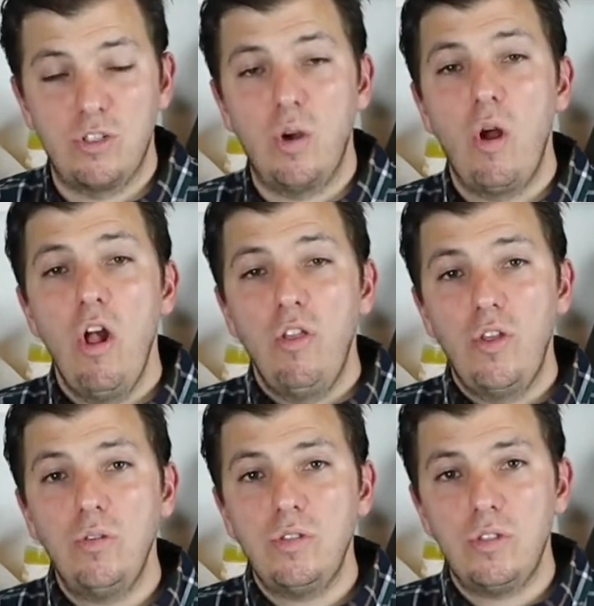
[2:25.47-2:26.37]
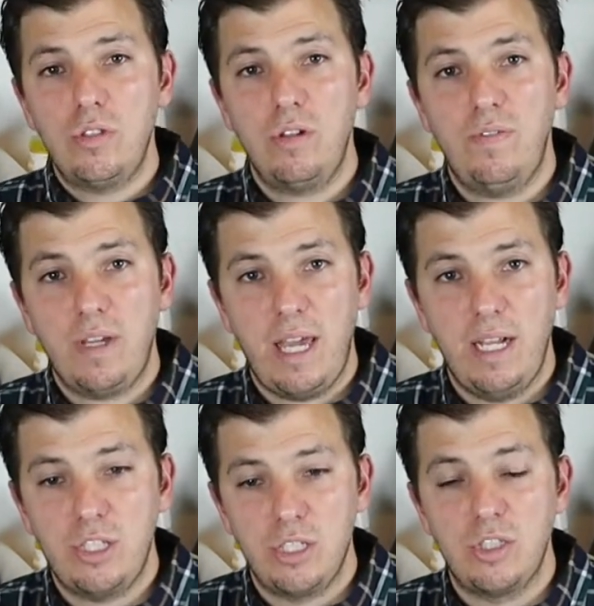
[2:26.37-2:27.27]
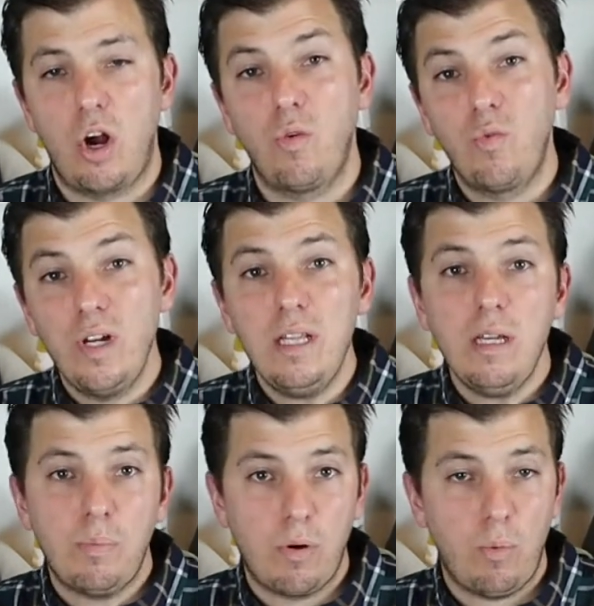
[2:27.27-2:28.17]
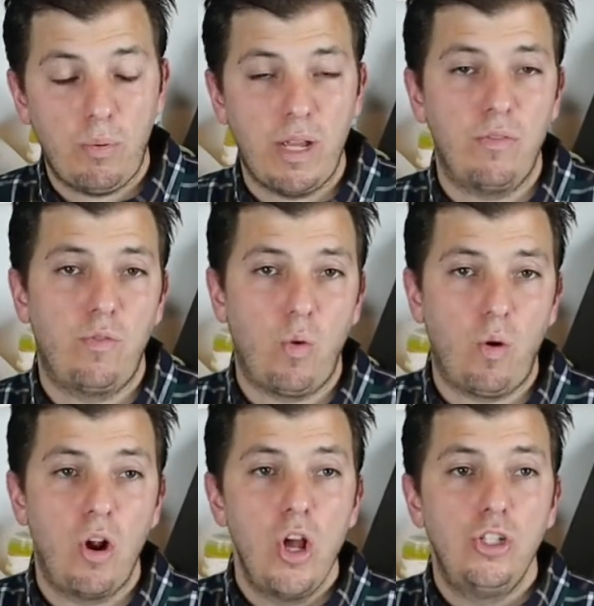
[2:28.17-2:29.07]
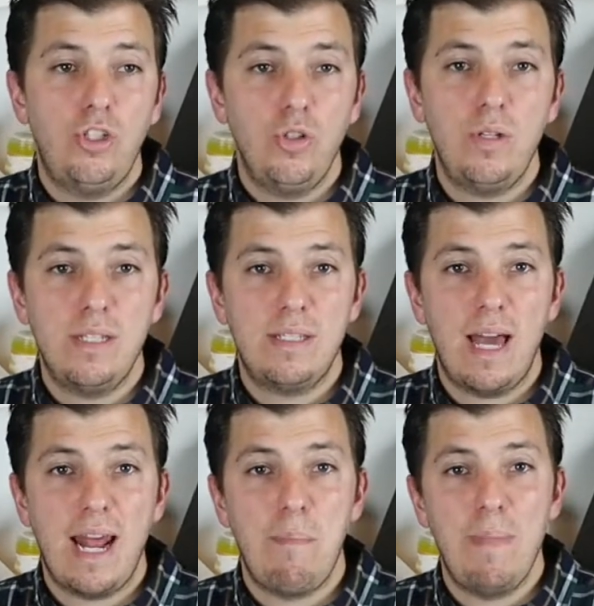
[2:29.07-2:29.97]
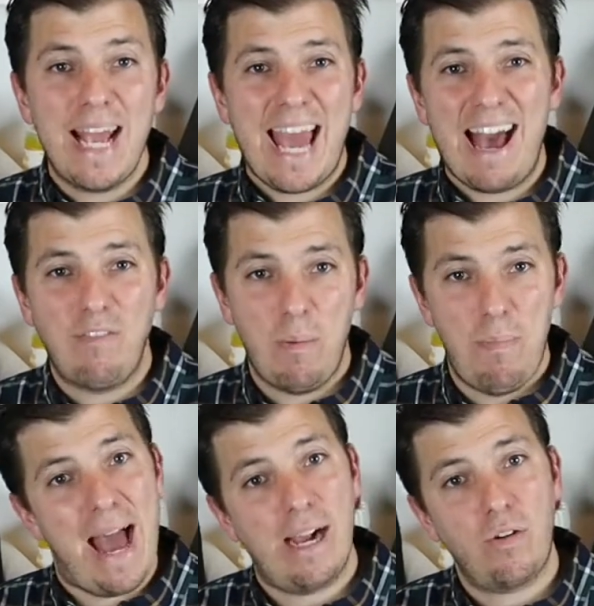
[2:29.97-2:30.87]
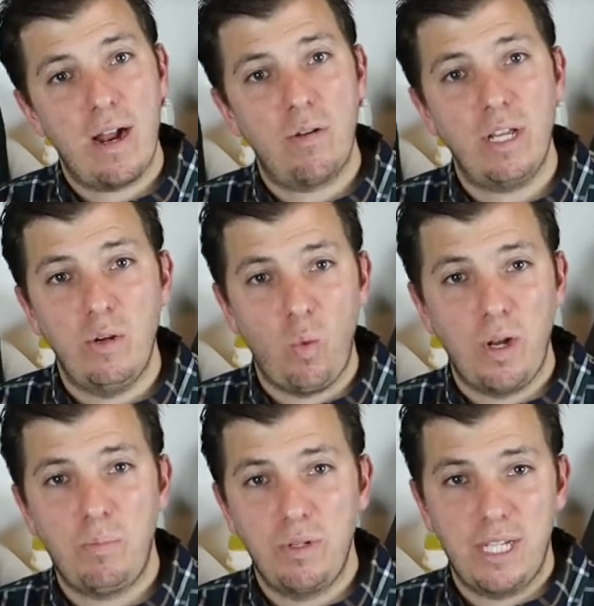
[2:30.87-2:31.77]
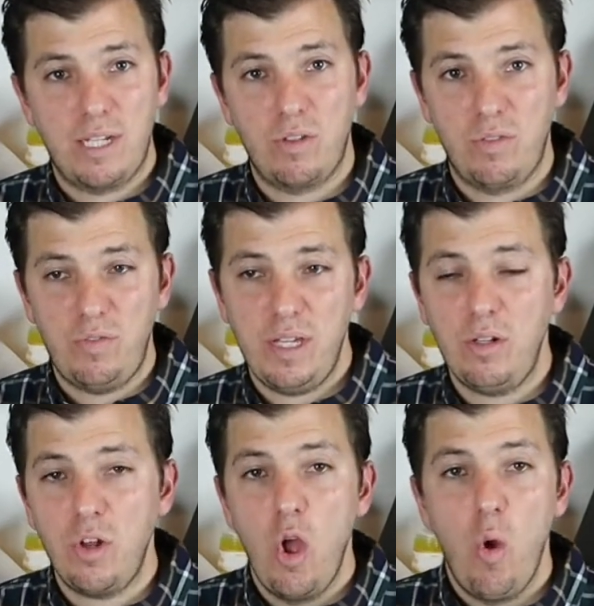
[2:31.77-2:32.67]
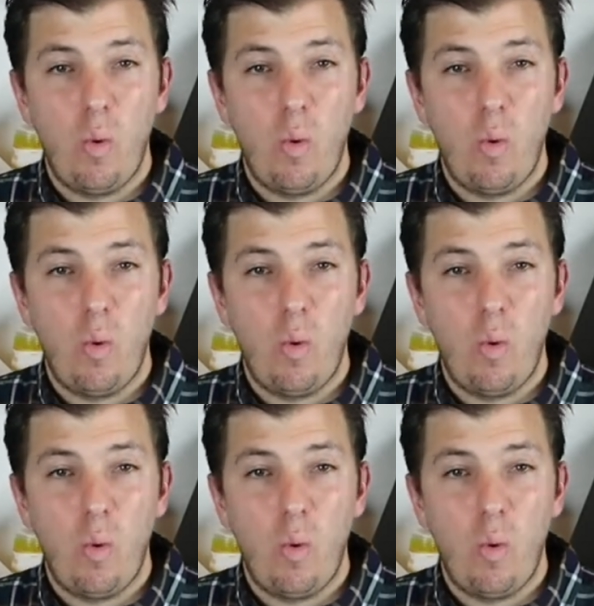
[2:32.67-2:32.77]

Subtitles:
So those certifications are really appropriate for students that may have a background in one particular field,